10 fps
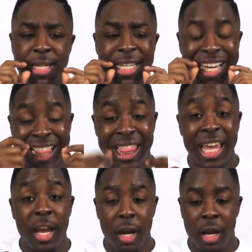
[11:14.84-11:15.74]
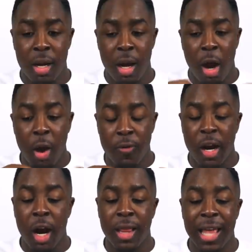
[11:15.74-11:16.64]
declare over
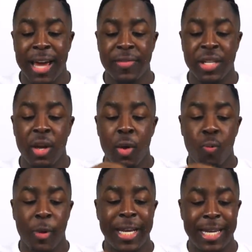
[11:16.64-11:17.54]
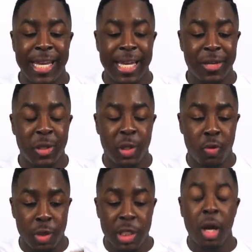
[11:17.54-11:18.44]
our lives, we need
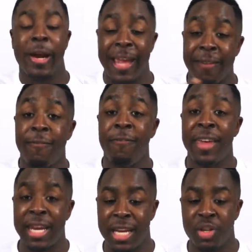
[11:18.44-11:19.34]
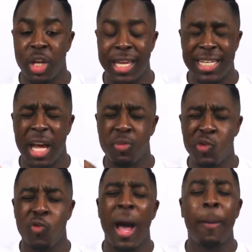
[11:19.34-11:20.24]
to start and finish and stop
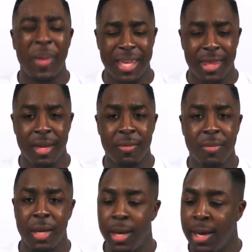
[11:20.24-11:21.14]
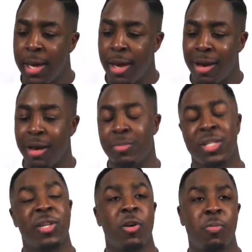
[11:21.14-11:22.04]
dropping them. Um,
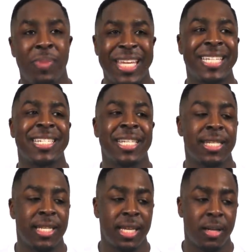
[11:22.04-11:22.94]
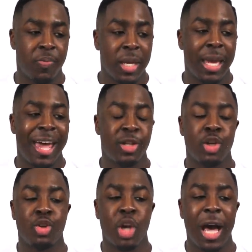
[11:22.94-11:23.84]
so be consistent at
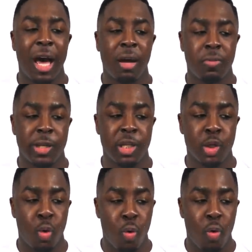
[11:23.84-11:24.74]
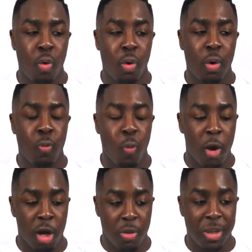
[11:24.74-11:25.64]
your job, school,
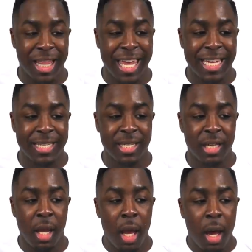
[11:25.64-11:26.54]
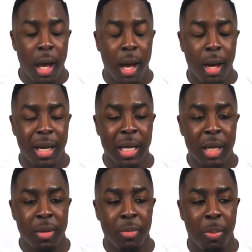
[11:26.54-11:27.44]
workplace, um,
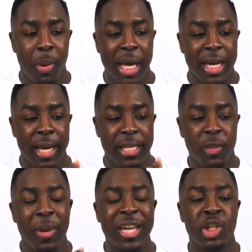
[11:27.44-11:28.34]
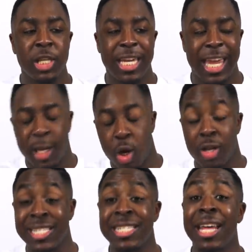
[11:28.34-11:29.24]
but especially in your
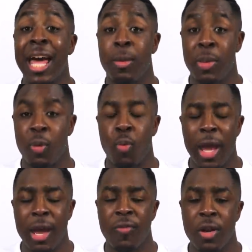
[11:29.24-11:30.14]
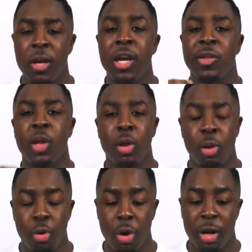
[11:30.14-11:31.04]
assignment, whatever the
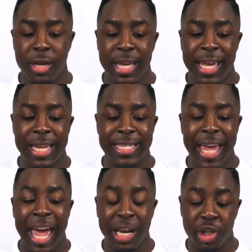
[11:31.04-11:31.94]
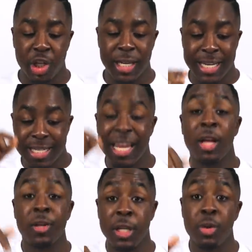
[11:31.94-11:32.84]
Lord is actually
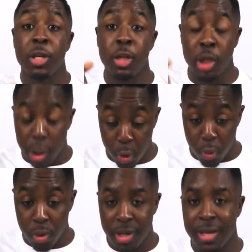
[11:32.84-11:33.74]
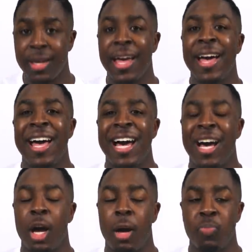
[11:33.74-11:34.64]
telling you to do,
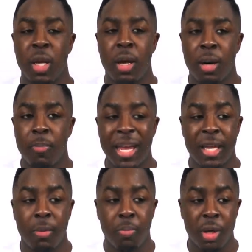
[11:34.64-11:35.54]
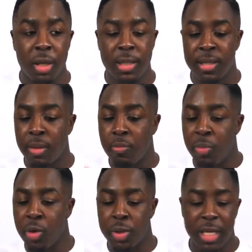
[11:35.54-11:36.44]
um, making books,
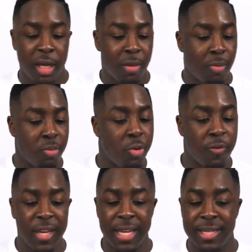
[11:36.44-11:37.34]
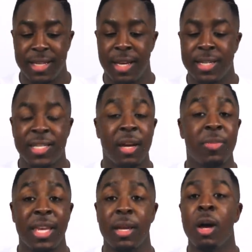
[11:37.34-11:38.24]
music, movies,
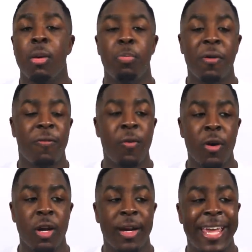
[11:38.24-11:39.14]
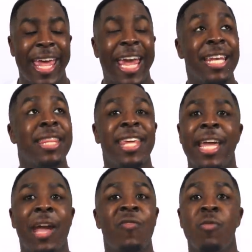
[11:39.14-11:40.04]
something, before
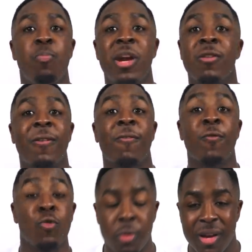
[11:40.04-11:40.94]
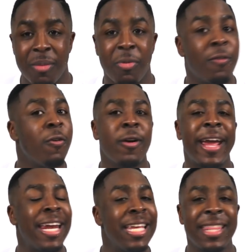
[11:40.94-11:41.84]
anything ever bears fruit,
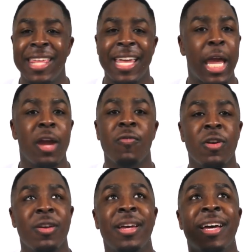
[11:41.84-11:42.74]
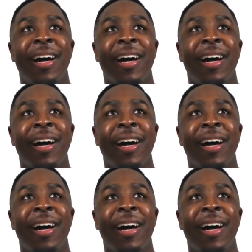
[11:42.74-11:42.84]
before anything ever